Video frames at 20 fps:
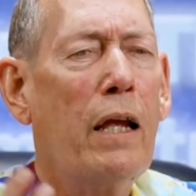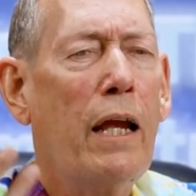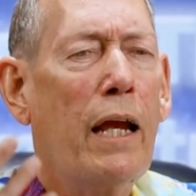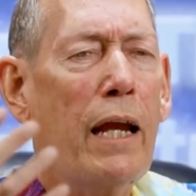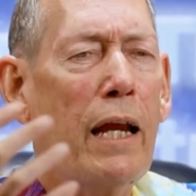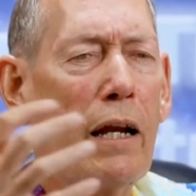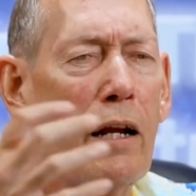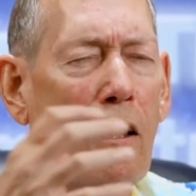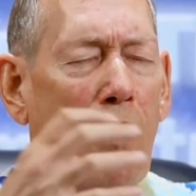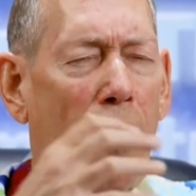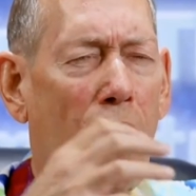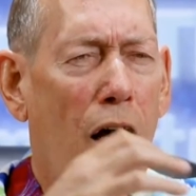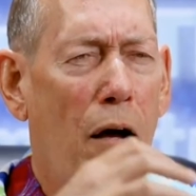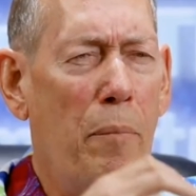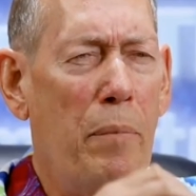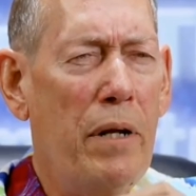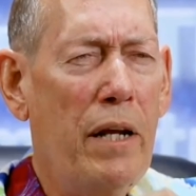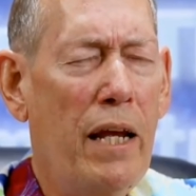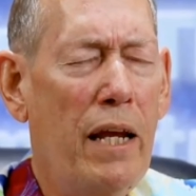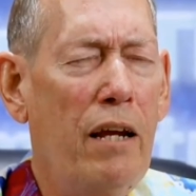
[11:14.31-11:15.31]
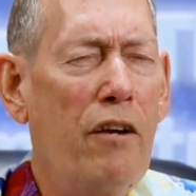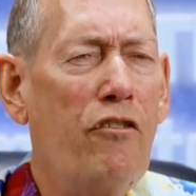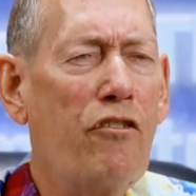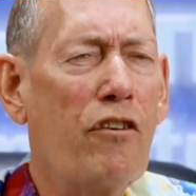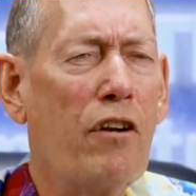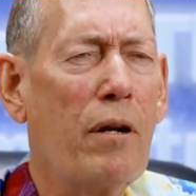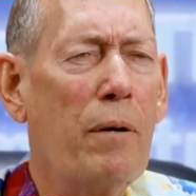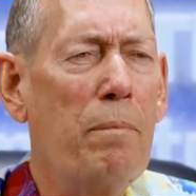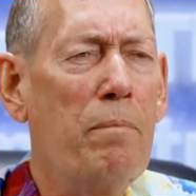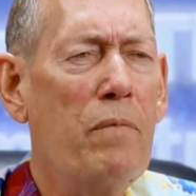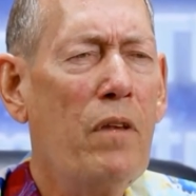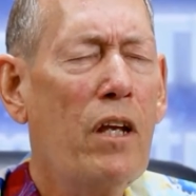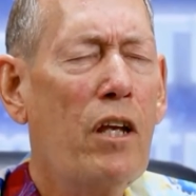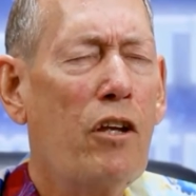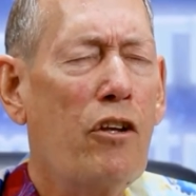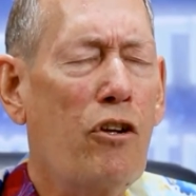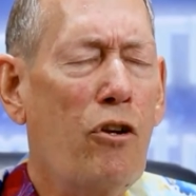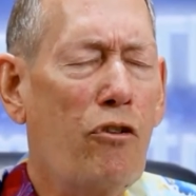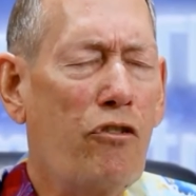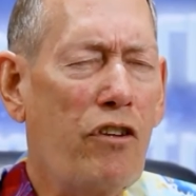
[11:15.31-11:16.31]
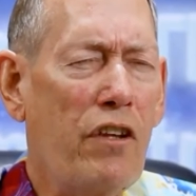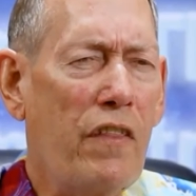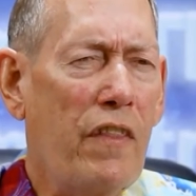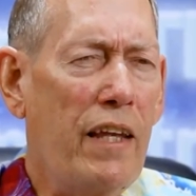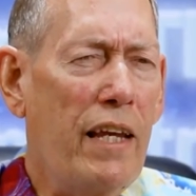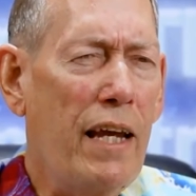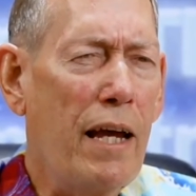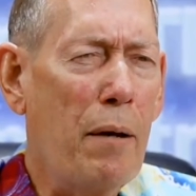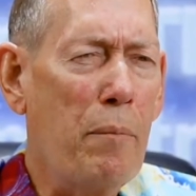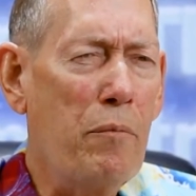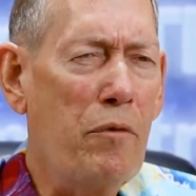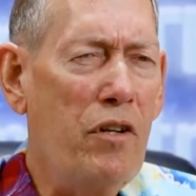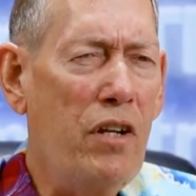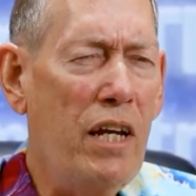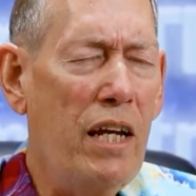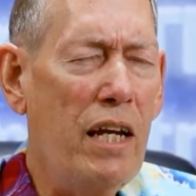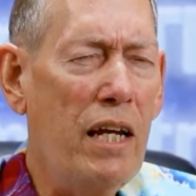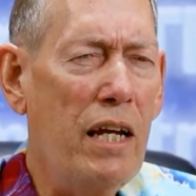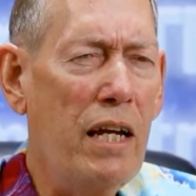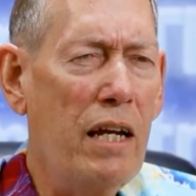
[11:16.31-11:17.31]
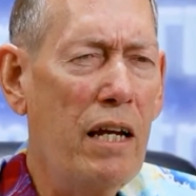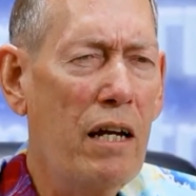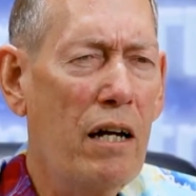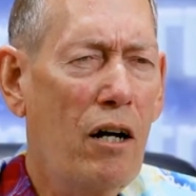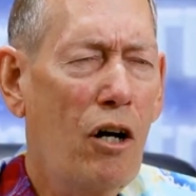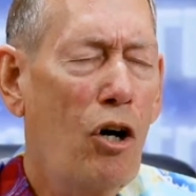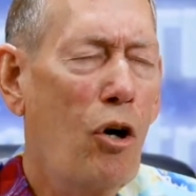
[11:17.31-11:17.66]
in combination using the MD